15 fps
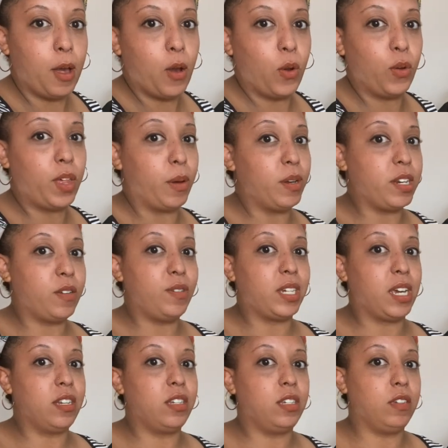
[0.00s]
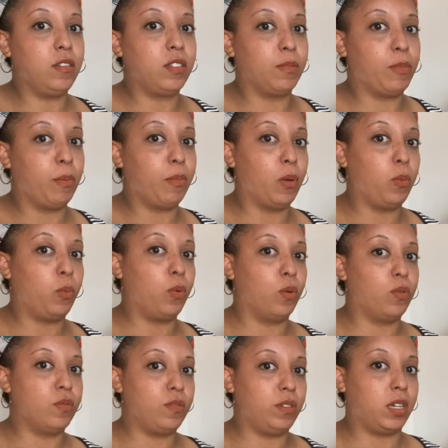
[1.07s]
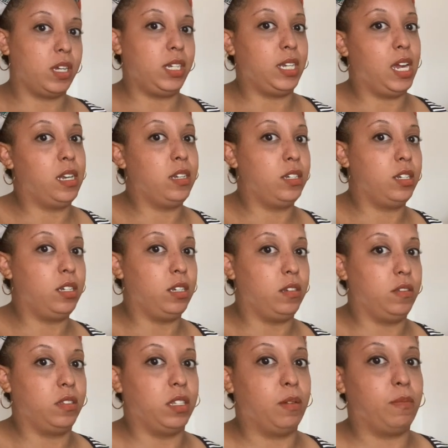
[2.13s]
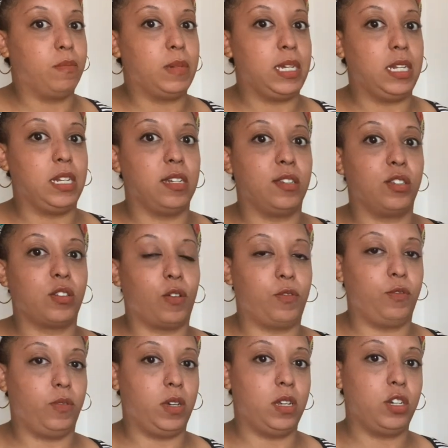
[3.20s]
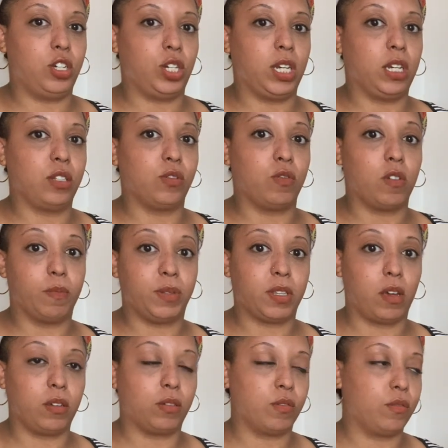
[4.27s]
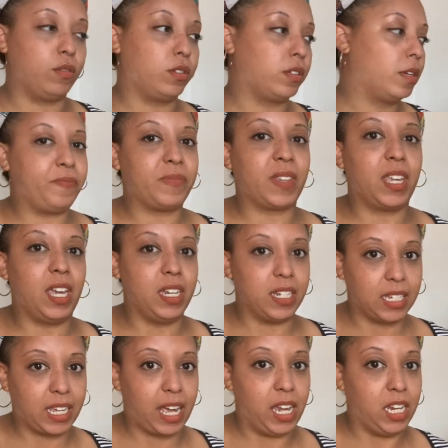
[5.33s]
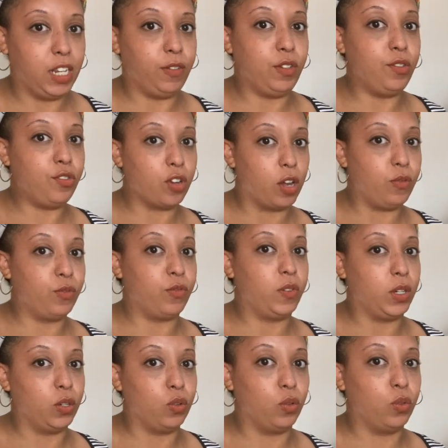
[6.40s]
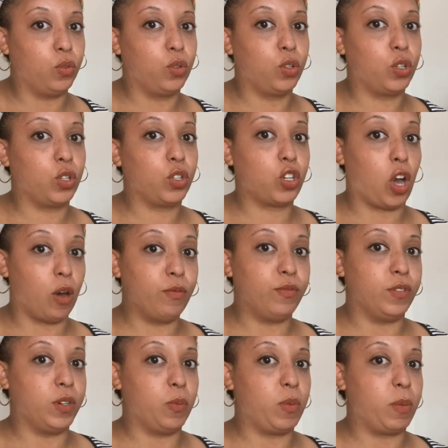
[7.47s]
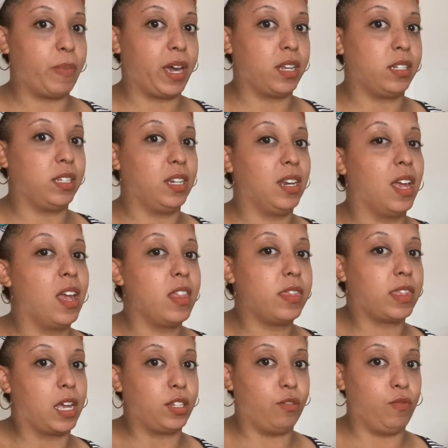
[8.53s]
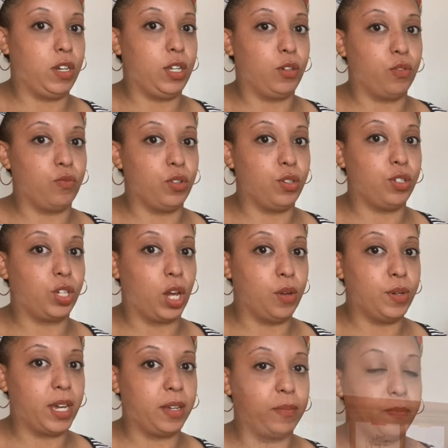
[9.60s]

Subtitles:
Although I don't tend to use them on my walls, I tend to use them in soft furnishings or upcycles. And again, if you don't feel confident with pattern, that's a really good route to go down.